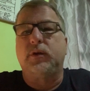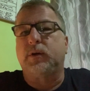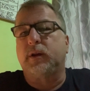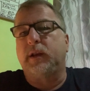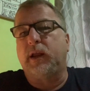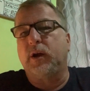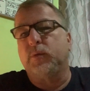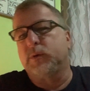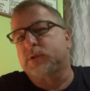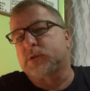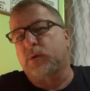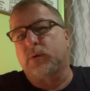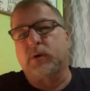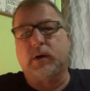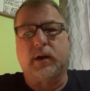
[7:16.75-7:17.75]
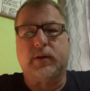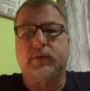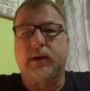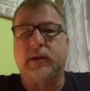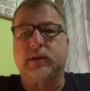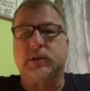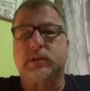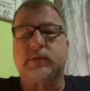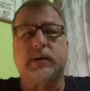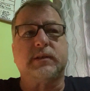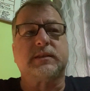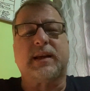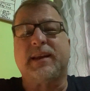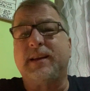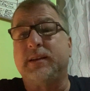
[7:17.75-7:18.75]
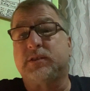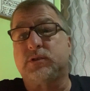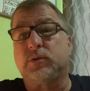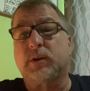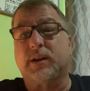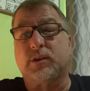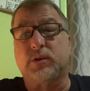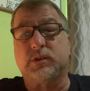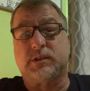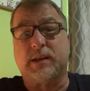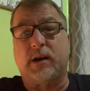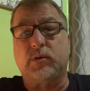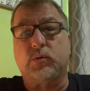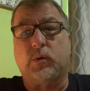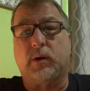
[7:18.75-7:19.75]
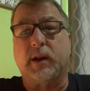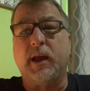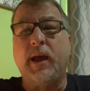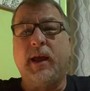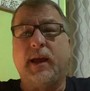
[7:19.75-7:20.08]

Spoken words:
you can hear what's going on around your surroundings, and you still get a good sound quality.